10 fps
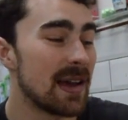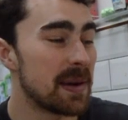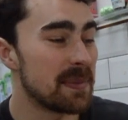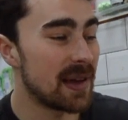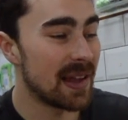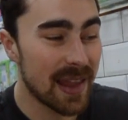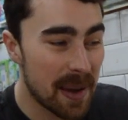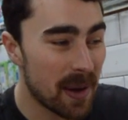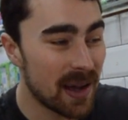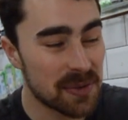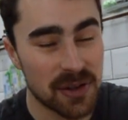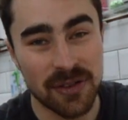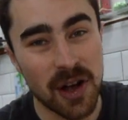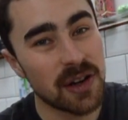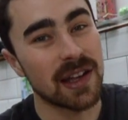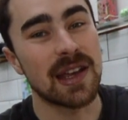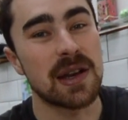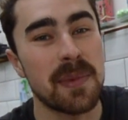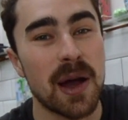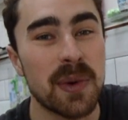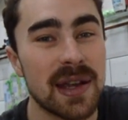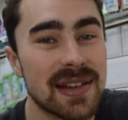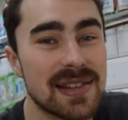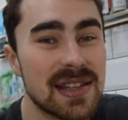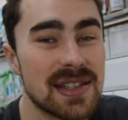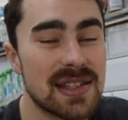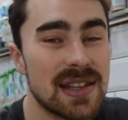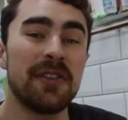um, and thereby I'm sort of honing in on my weaknesses.